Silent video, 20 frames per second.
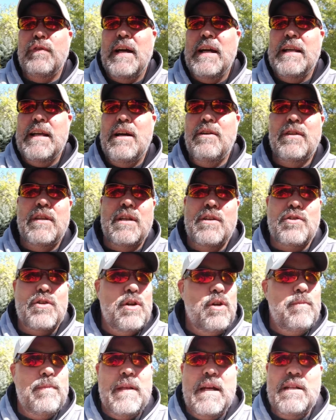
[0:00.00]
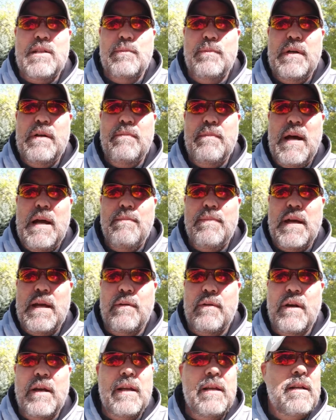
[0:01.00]
find out this? Nope, that's above my
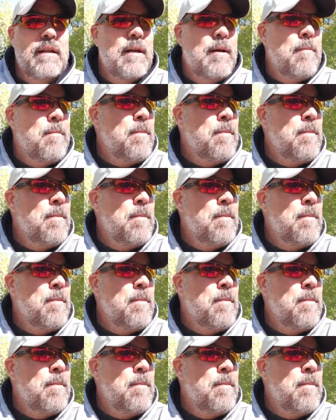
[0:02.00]
pay grade.